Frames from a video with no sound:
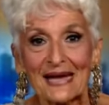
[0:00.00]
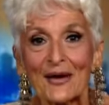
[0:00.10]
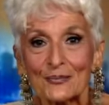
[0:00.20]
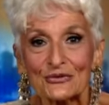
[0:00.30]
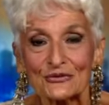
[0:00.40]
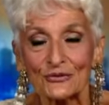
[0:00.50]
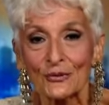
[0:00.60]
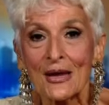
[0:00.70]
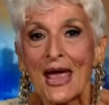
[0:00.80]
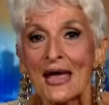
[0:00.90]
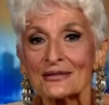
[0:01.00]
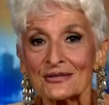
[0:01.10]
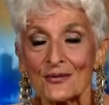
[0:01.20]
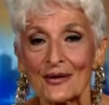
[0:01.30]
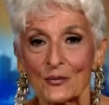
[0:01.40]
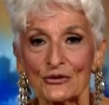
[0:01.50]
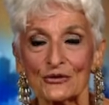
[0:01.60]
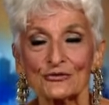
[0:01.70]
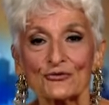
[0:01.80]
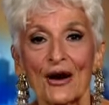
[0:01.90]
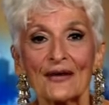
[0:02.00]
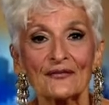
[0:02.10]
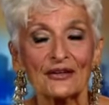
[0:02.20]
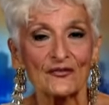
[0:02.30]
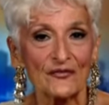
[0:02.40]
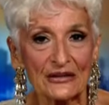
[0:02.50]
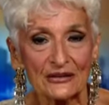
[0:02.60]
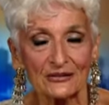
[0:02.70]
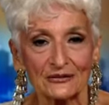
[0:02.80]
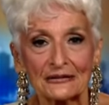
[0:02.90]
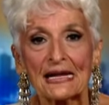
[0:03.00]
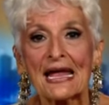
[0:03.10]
happened to. So that when you're driving a vehicle,